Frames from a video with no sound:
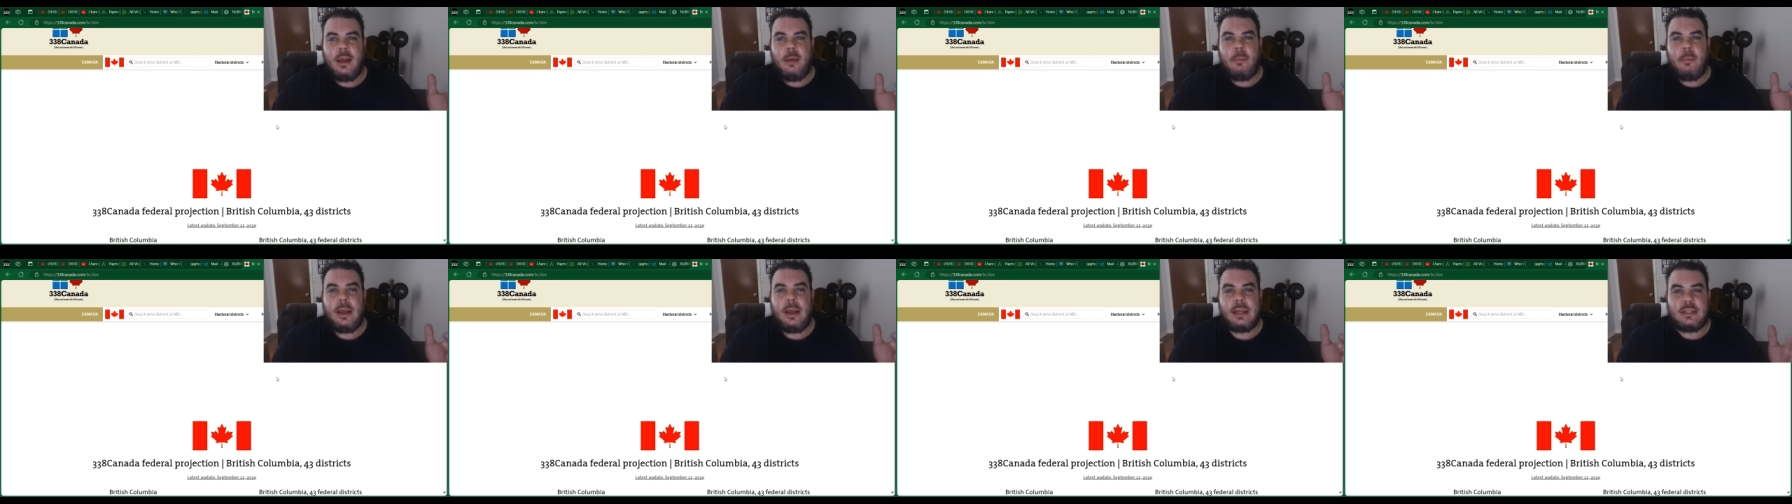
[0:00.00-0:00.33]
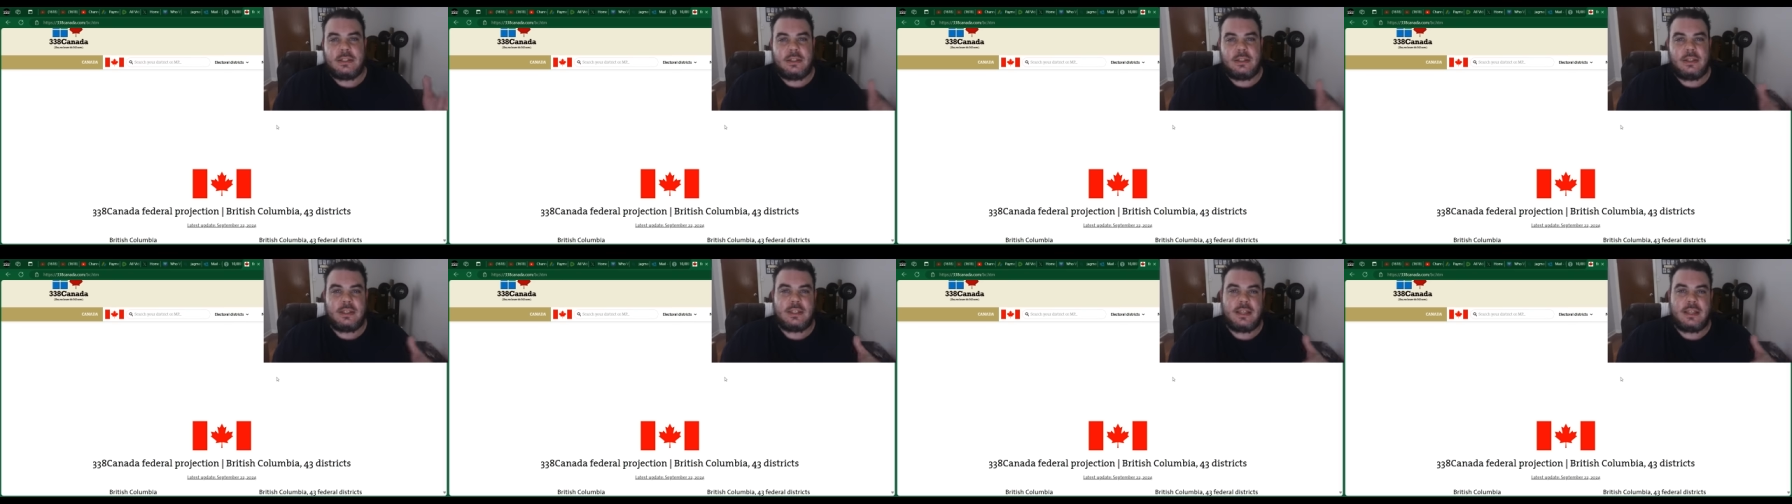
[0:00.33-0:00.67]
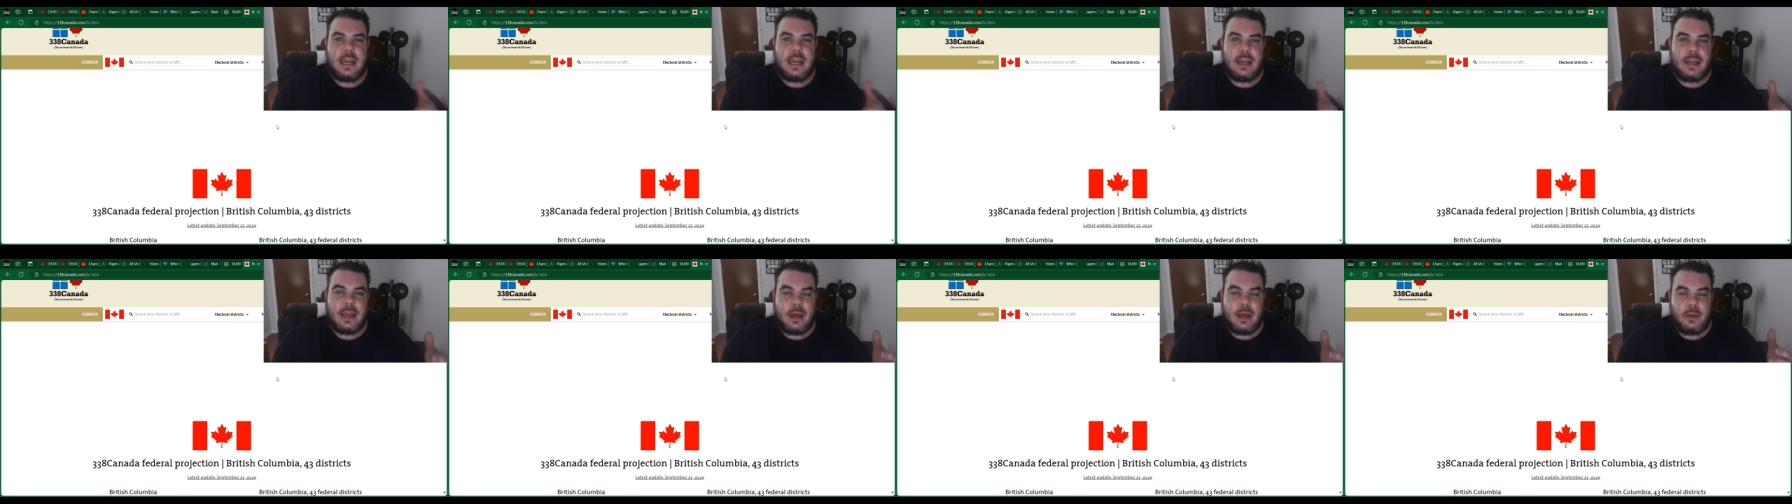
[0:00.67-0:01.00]
basically
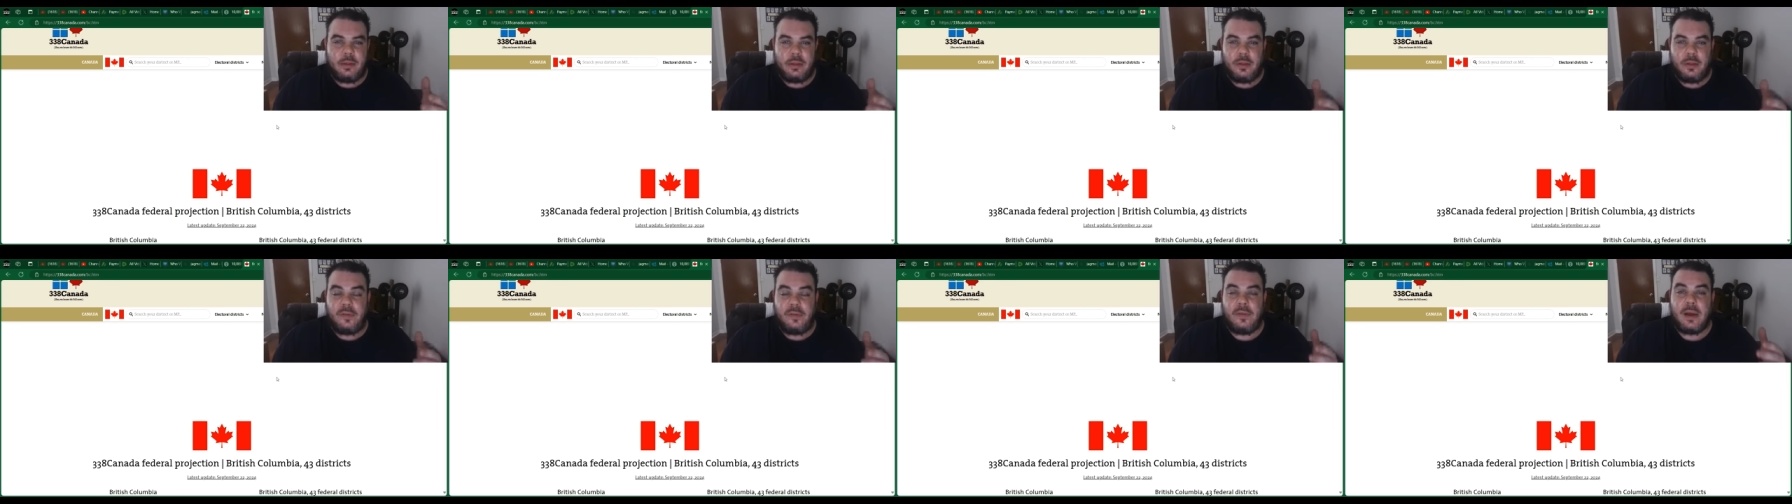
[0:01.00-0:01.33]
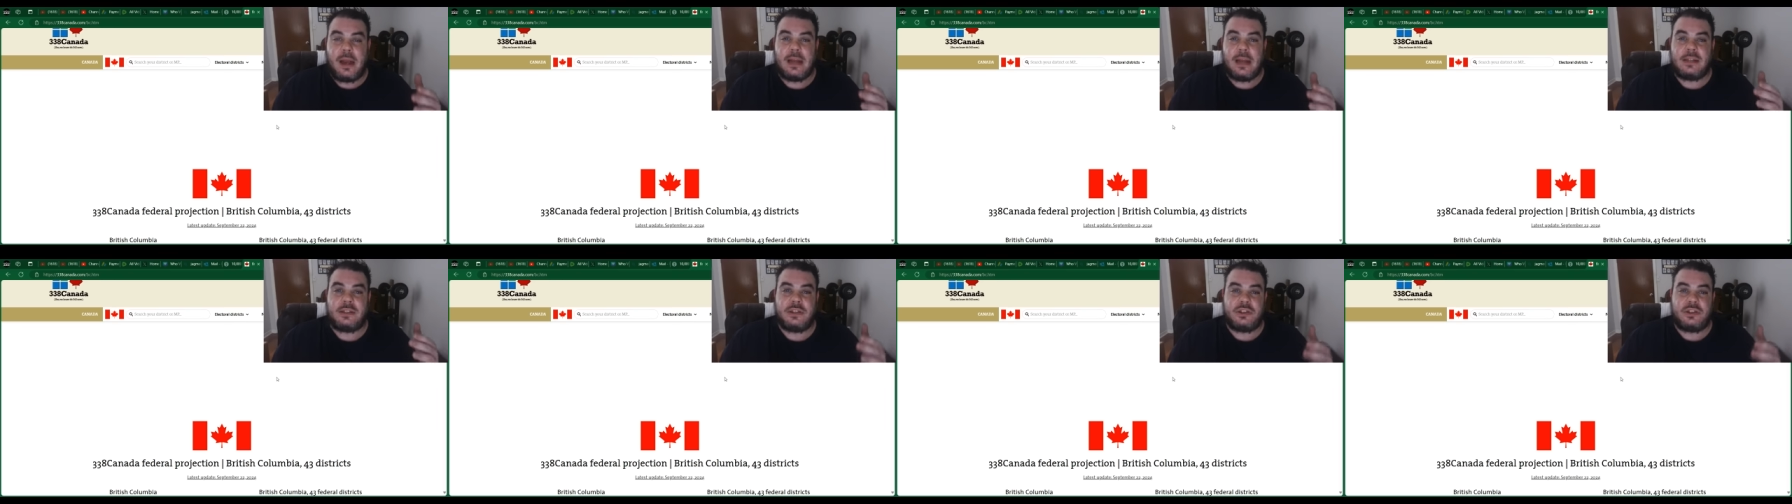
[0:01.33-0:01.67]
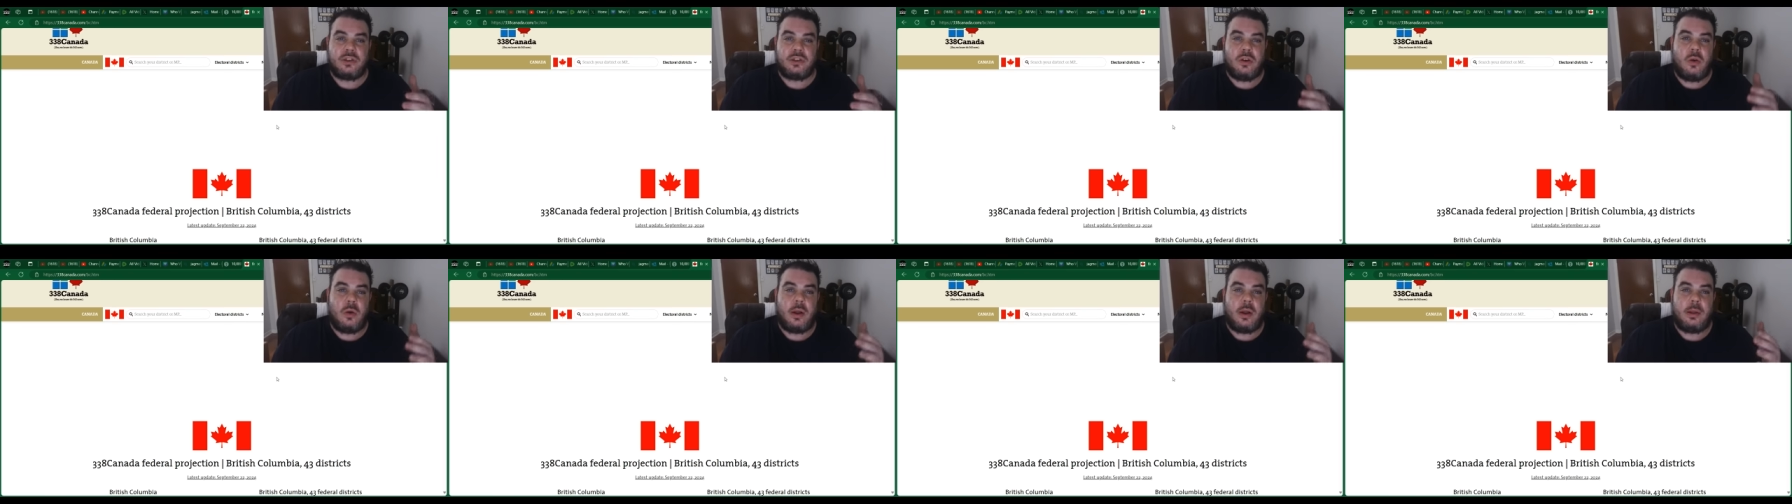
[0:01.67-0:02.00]
saying how they're the
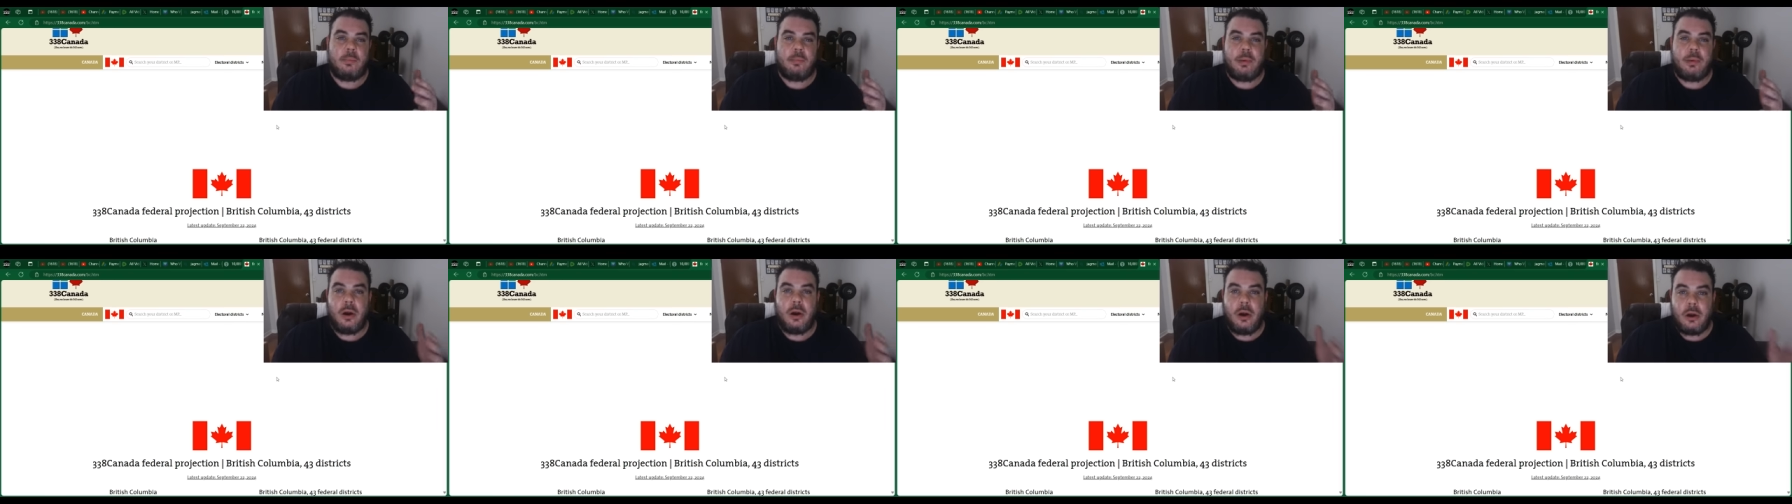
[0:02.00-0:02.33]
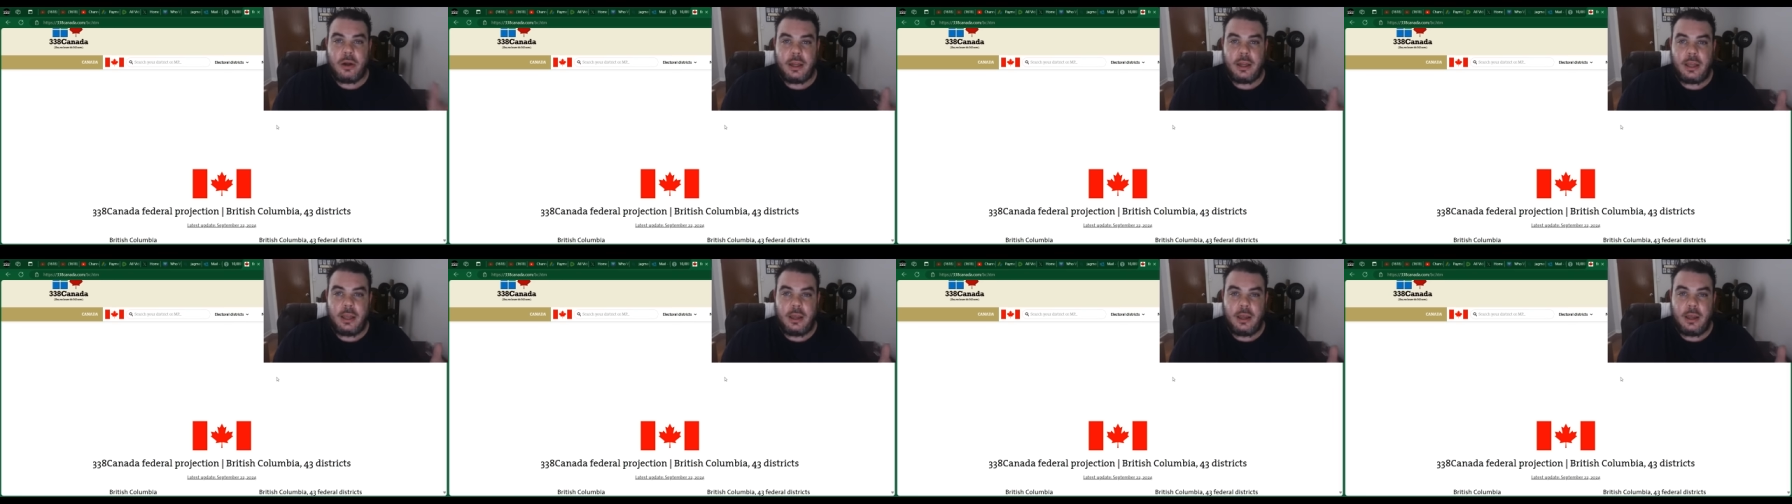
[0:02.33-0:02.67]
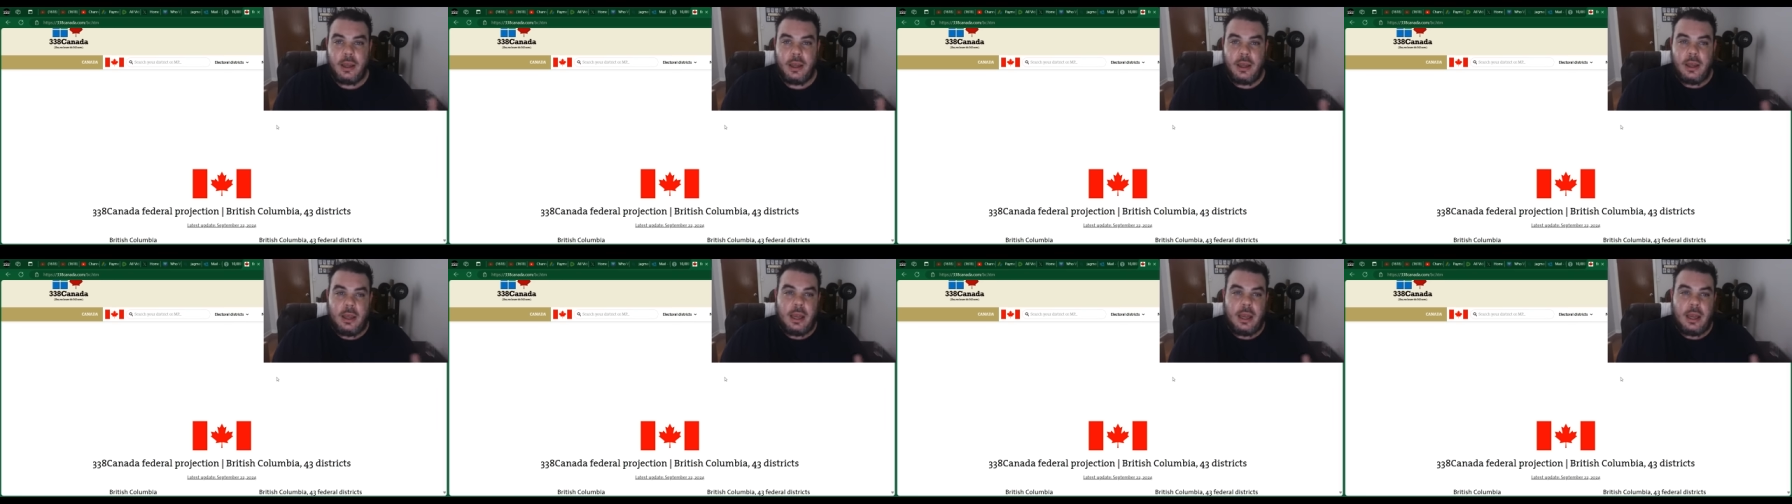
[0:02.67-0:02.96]
fastest growing party,